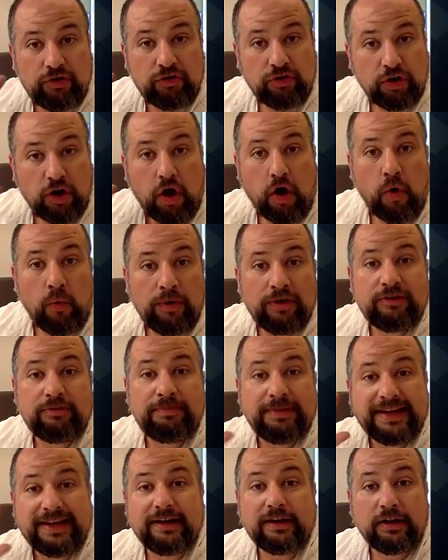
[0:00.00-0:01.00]
should always
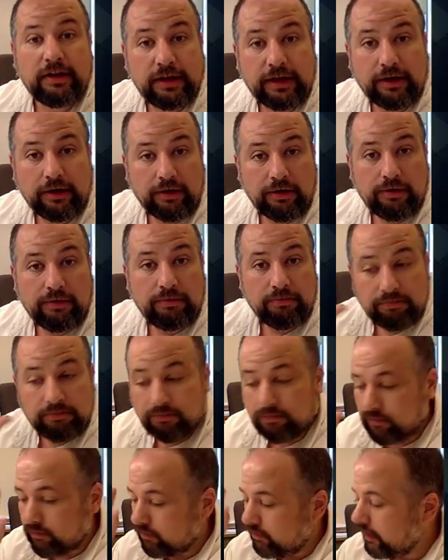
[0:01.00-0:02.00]
be clear,
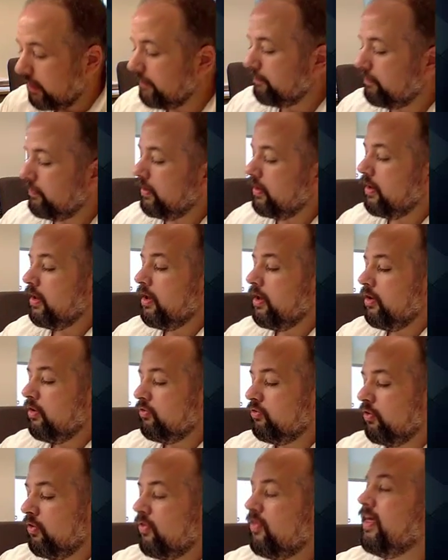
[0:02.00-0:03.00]
right?
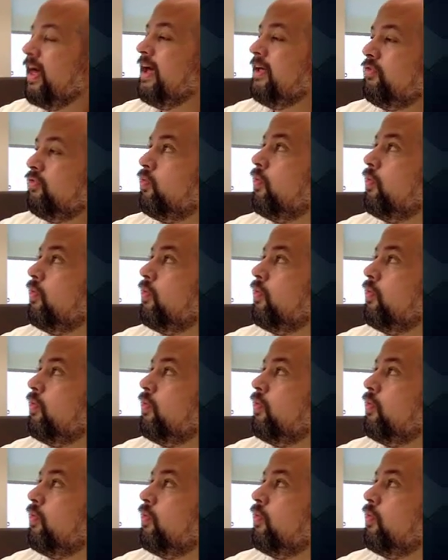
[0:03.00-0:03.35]
So that's